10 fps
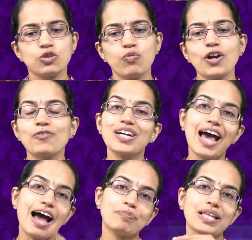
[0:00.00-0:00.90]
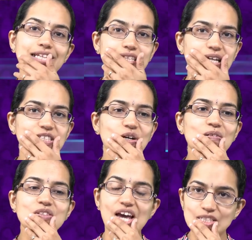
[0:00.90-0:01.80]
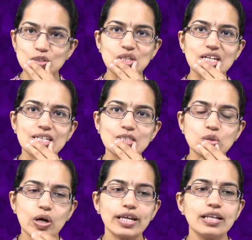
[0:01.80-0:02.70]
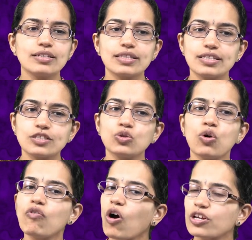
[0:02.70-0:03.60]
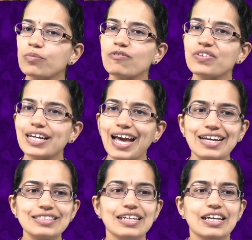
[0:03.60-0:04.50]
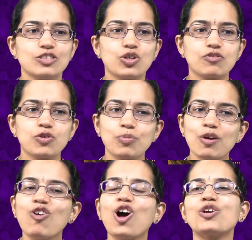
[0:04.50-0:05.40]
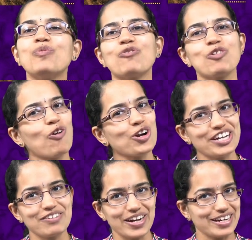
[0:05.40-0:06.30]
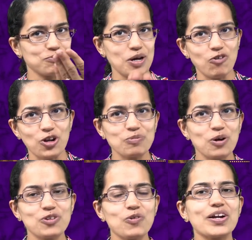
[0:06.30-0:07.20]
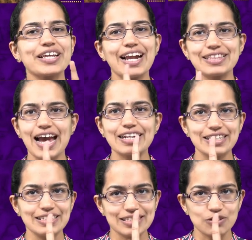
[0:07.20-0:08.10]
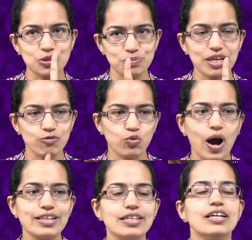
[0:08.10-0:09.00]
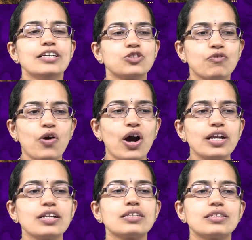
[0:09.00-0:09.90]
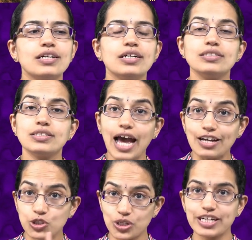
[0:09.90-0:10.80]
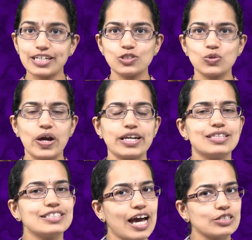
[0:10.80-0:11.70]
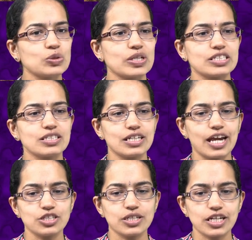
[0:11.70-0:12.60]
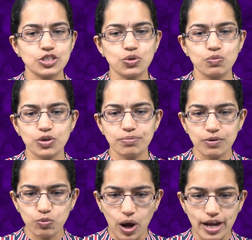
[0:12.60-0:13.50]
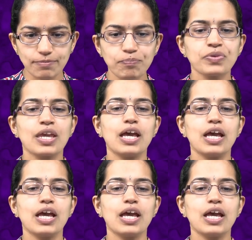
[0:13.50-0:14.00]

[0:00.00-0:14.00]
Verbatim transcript: So what would happen in case of saturated soil? There is no volume of the gas, so it would be volume of the water divided by volume of the water, and that turns out to be 1. So for the saturated soil, the saturation ratio would be 1.